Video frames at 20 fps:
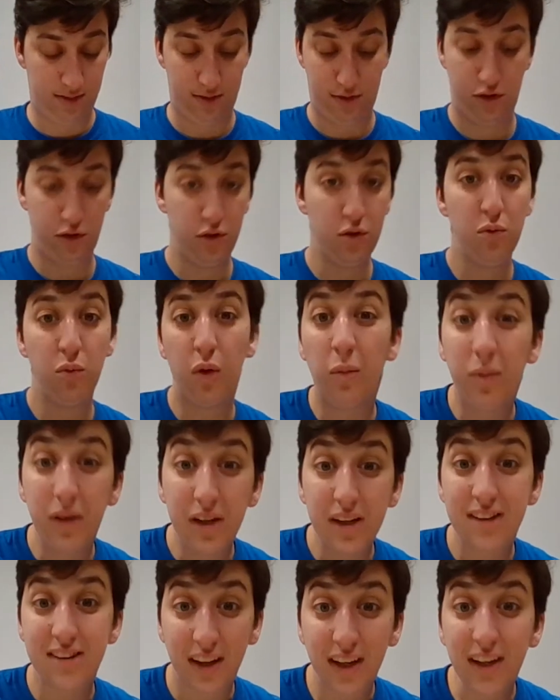you will be
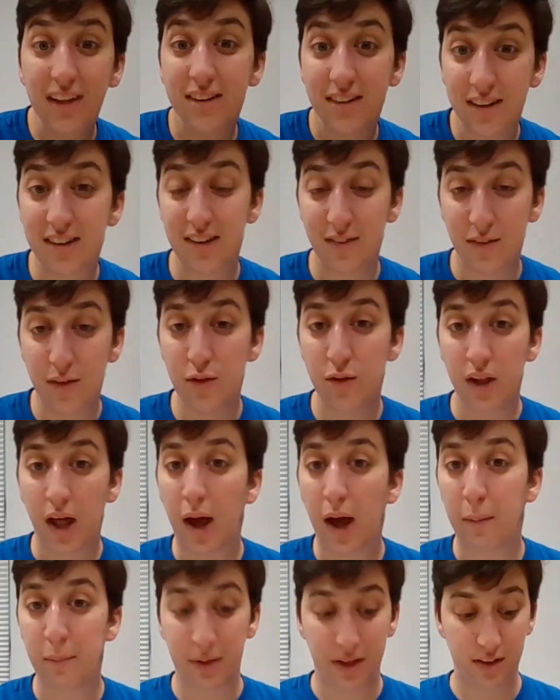a scientist if you do
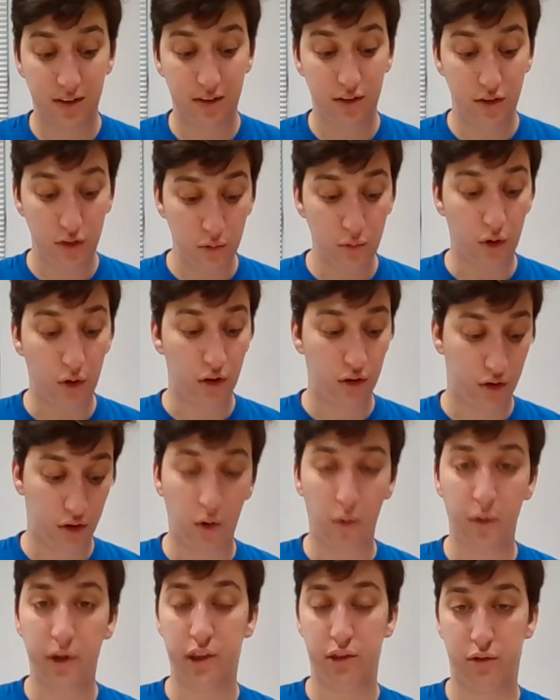that, because you are
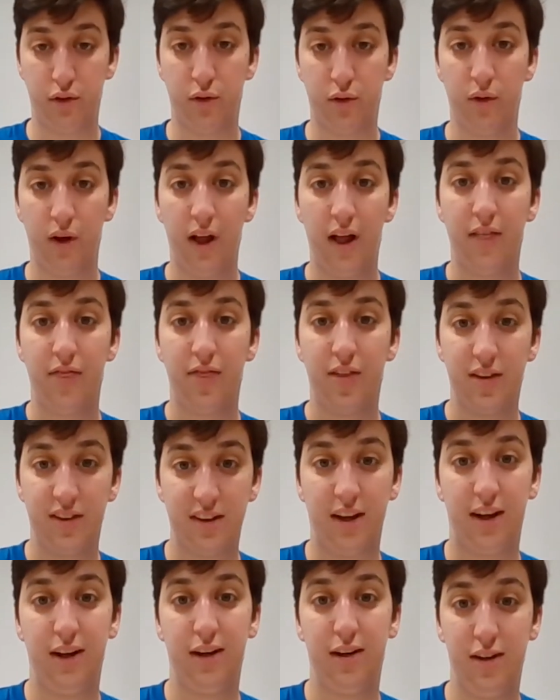going through the
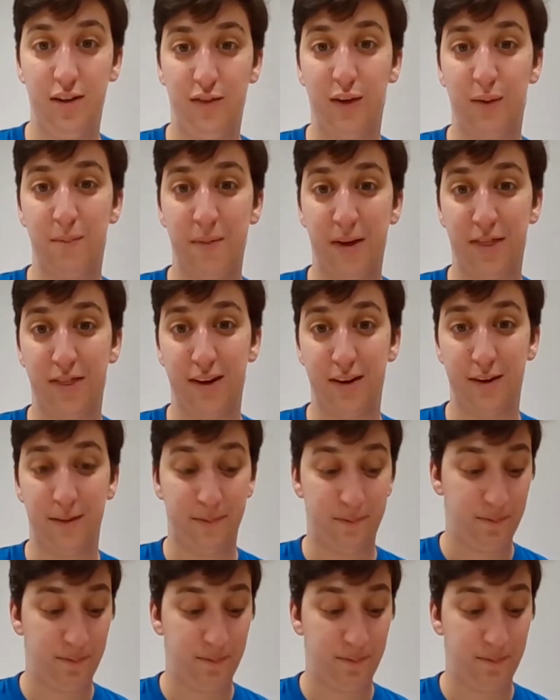scientific method.